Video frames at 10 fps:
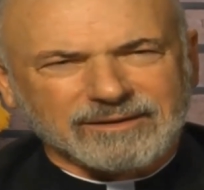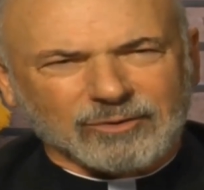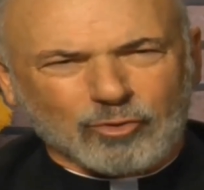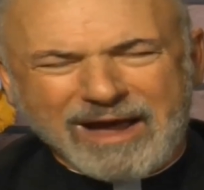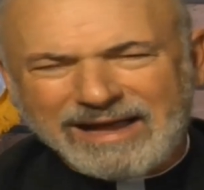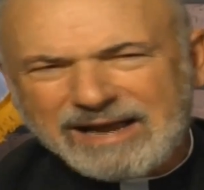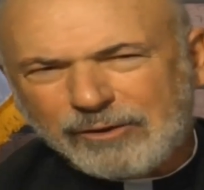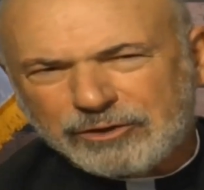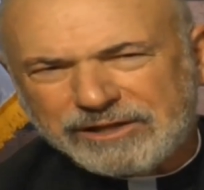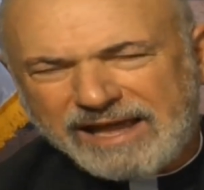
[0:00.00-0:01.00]
rang
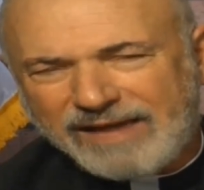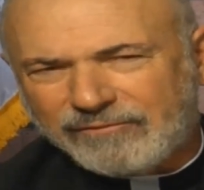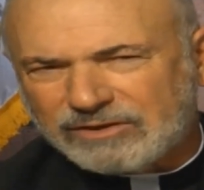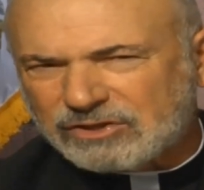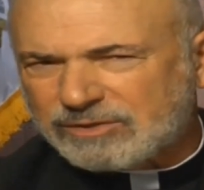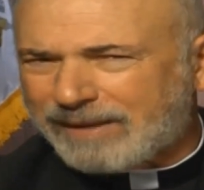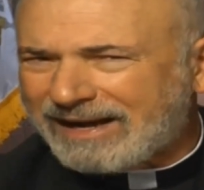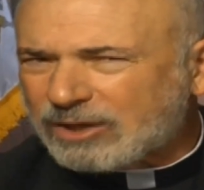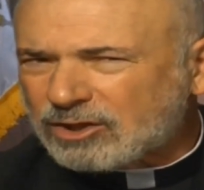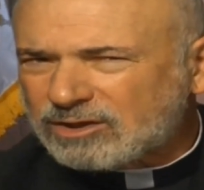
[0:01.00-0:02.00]
out in the heavens.
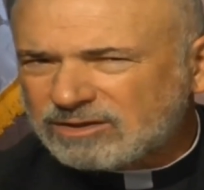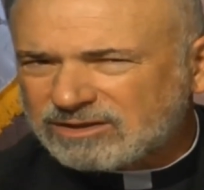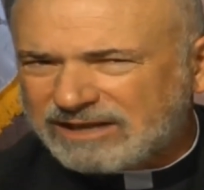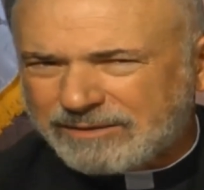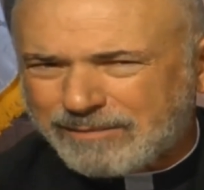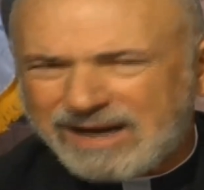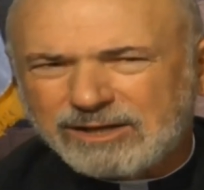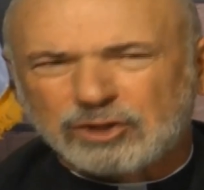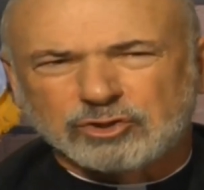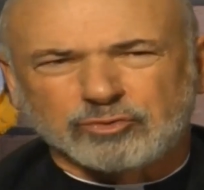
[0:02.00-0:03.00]
Michael, Saint
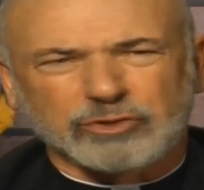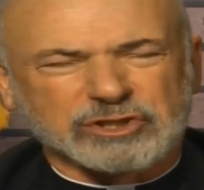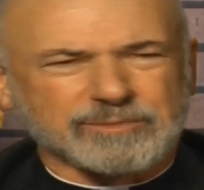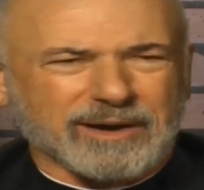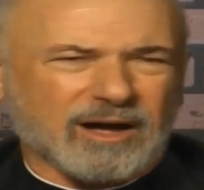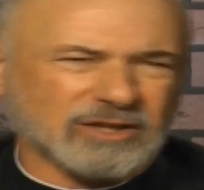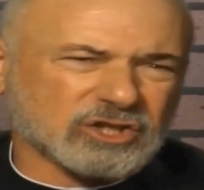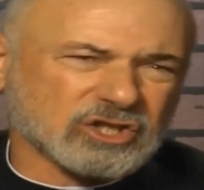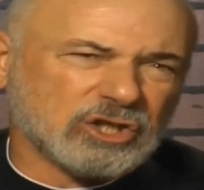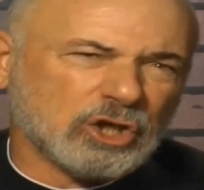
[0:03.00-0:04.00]
Michael's
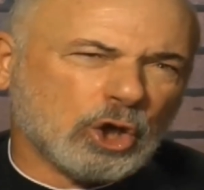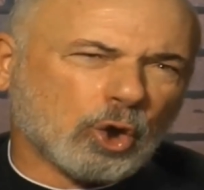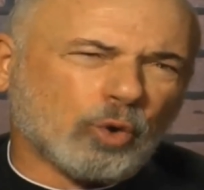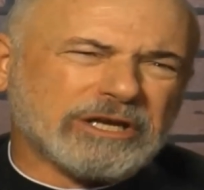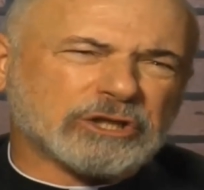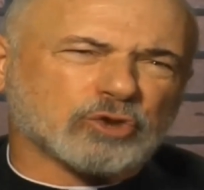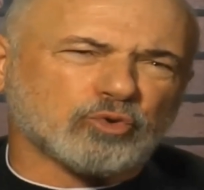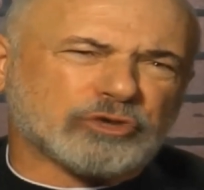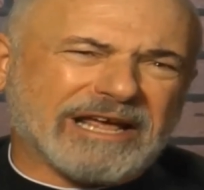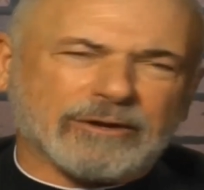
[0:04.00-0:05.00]
response, Quis
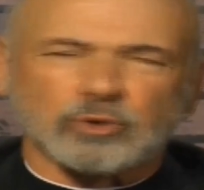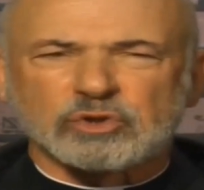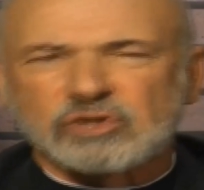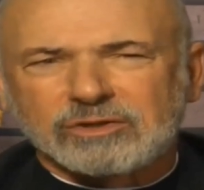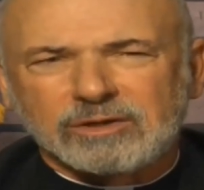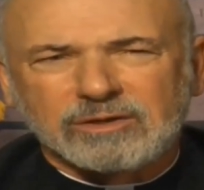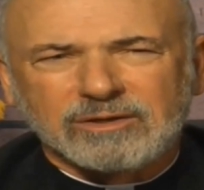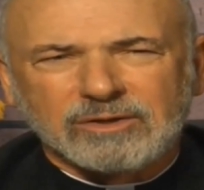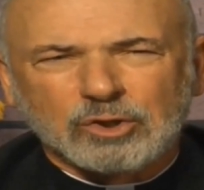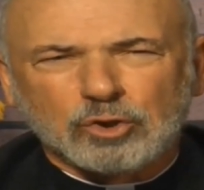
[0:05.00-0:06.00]
ut Deus,
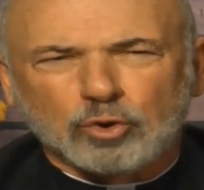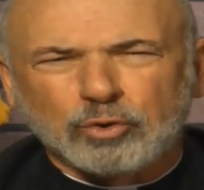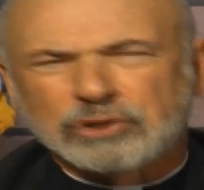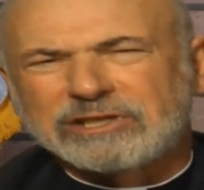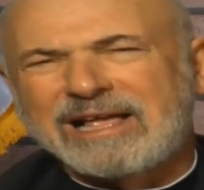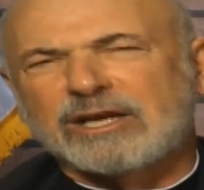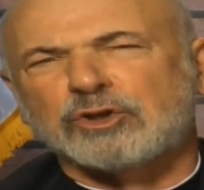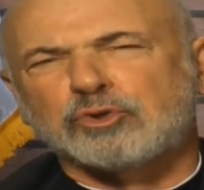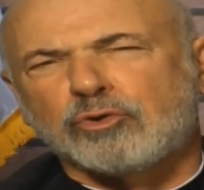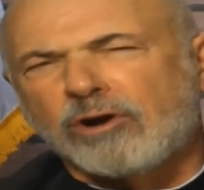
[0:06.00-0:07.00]
who is like
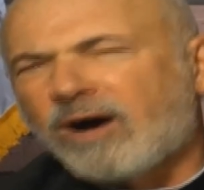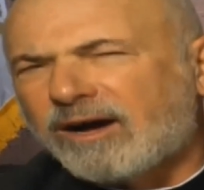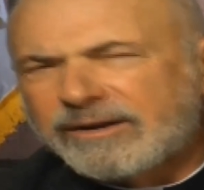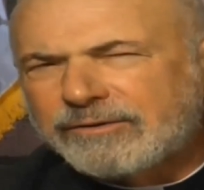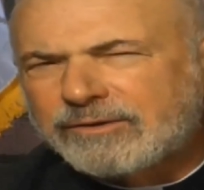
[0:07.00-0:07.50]
unto God.